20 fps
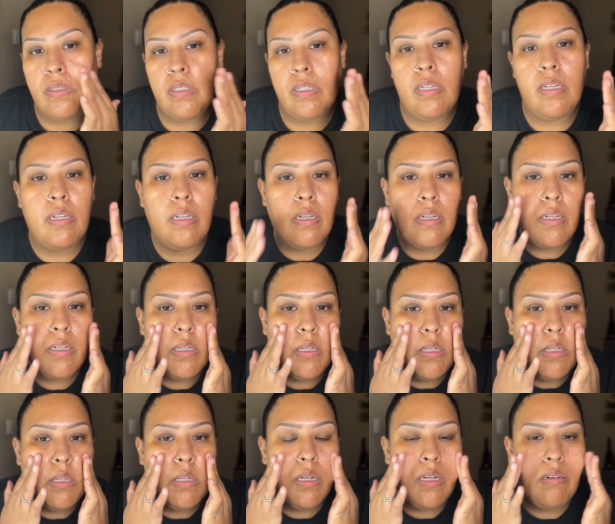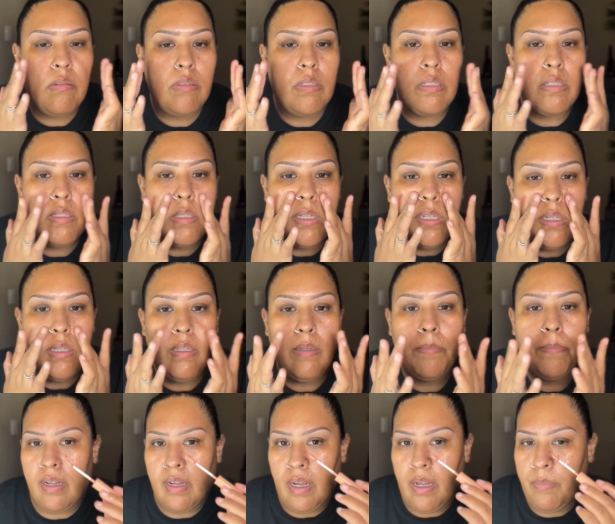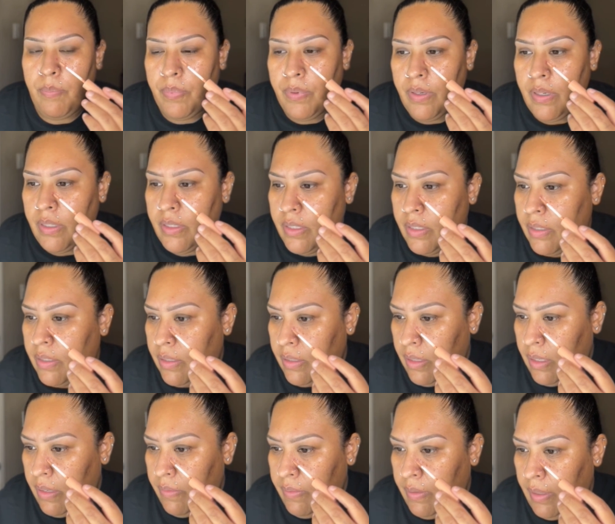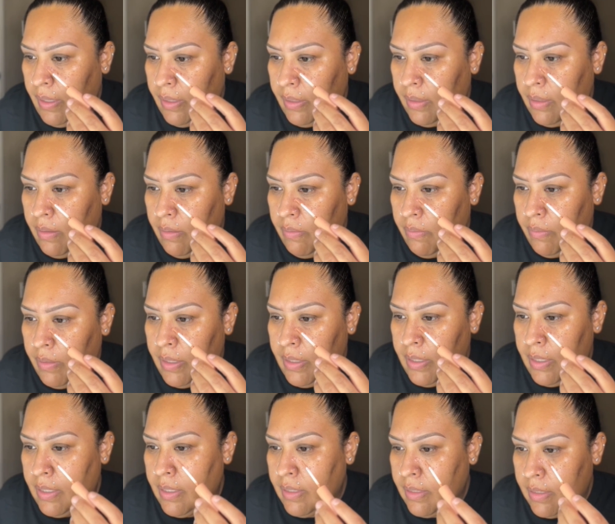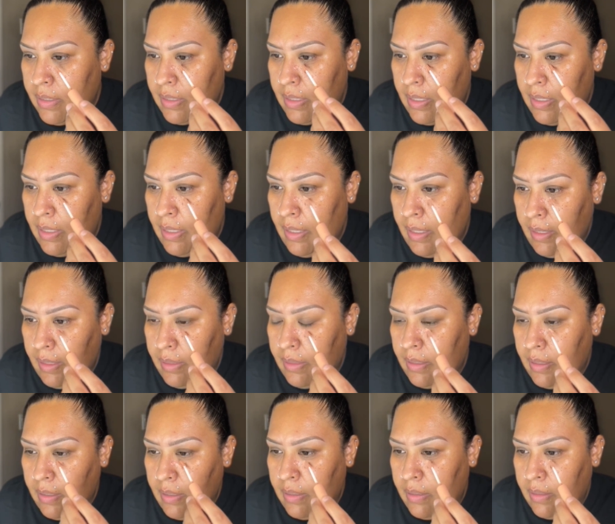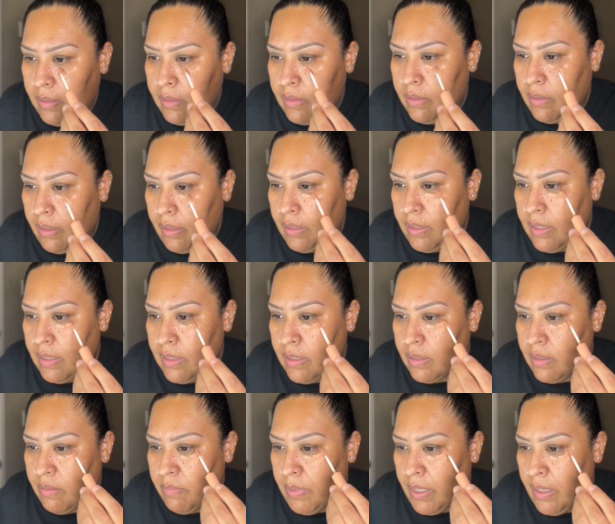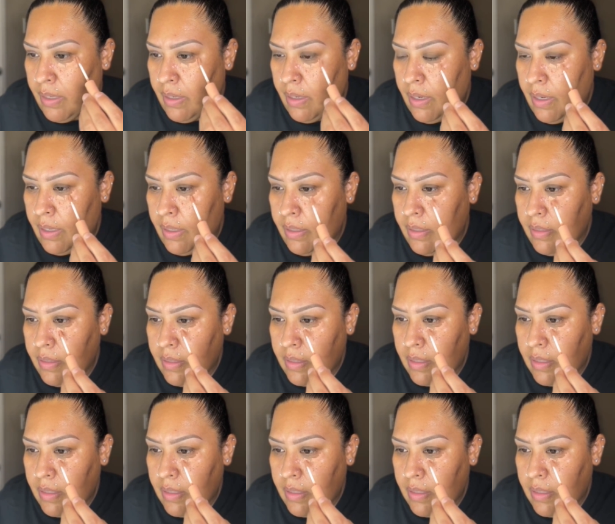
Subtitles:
See how it's sticky? I put it just to cover like the redness and like the darkness under my eyes.